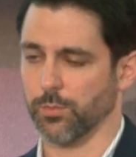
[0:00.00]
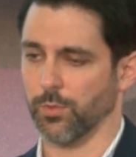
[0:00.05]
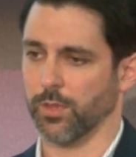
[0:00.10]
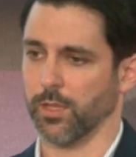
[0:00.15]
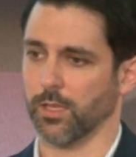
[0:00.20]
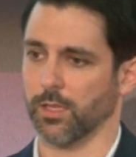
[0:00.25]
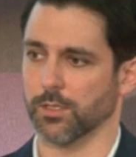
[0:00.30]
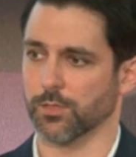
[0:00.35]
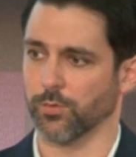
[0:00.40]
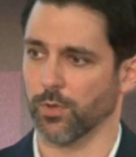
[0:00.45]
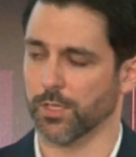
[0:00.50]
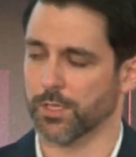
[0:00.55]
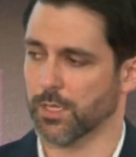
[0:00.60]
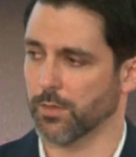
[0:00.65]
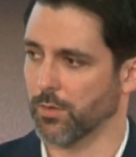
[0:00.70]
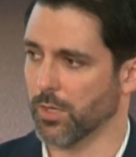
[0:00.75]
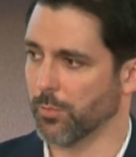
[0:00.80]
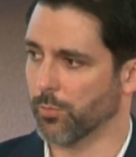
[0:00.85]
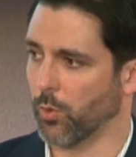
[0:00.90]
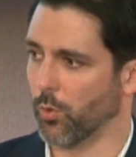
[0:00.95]
that we think is
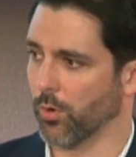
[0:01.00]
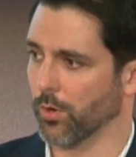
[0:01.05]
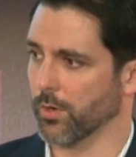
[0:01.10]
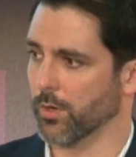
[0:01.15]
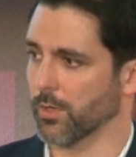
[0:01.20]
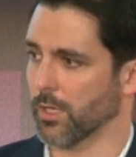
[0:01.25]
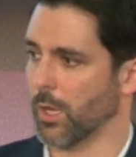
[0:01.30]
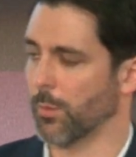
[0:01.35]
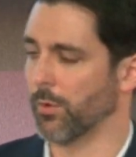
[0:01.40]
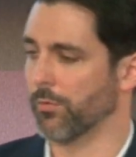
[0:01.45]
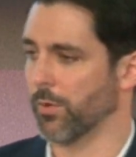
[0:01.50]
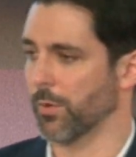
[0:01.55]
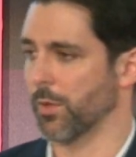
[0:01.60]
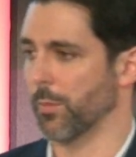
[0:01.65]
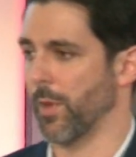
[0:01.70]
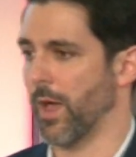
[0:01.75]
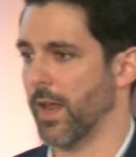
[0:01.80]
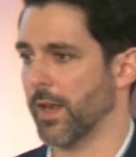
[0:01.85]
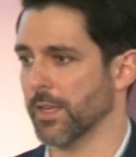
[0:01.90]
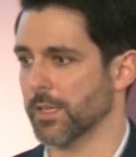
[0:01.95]
relatively important. Coming from
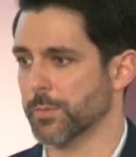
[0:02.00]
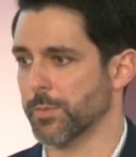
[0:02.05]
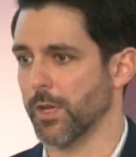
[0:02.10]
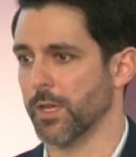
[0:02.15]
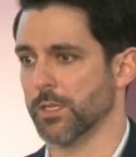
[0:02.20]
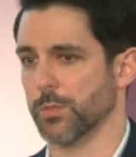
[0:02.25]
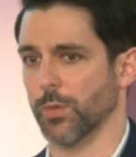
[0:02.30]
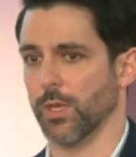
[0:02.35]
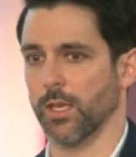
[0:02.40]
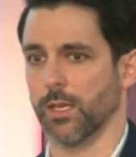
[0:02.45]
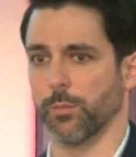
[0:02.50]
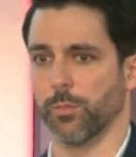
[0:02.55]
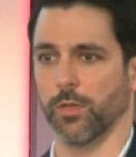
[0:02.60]
the mining space, we had